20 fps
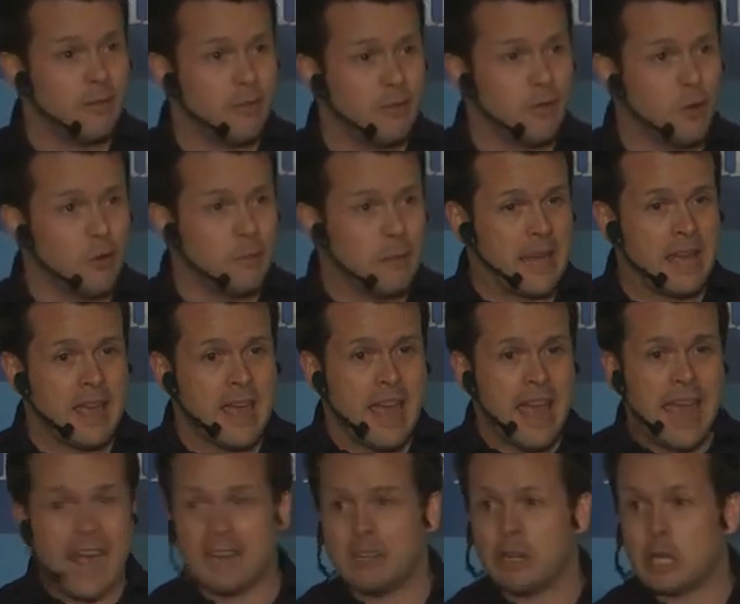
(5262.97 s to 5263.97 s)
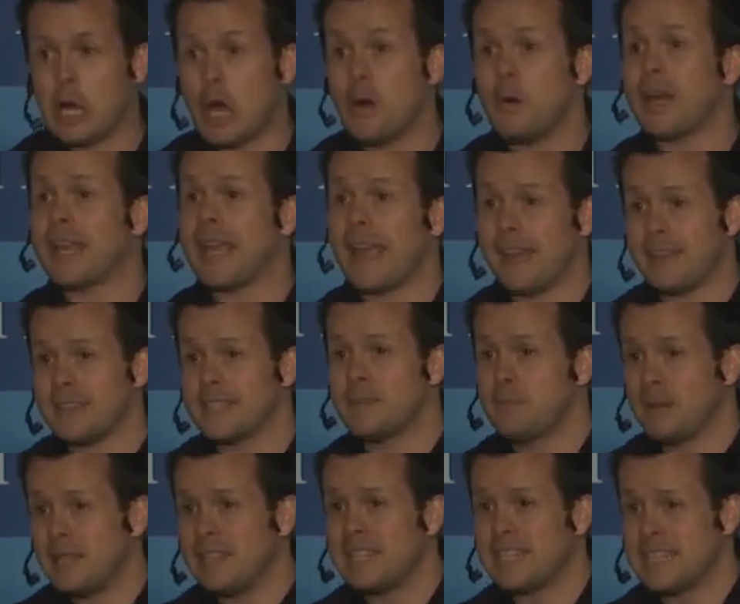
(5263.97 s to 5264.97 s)
for me and low
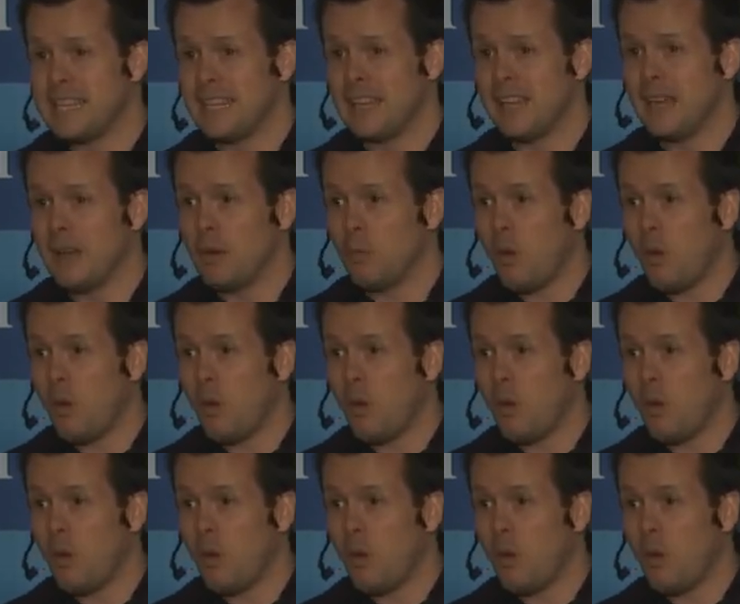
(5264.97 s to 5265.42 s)
accountability.